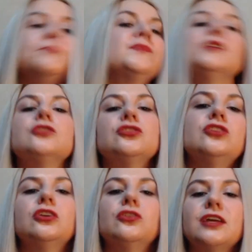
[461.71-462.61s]
So
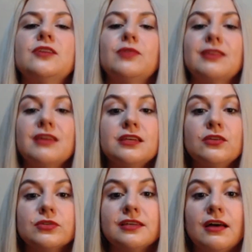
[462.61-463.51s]
start looking within
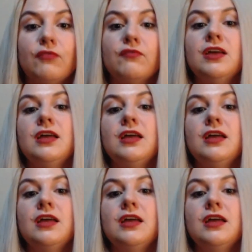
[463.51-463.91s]
yourself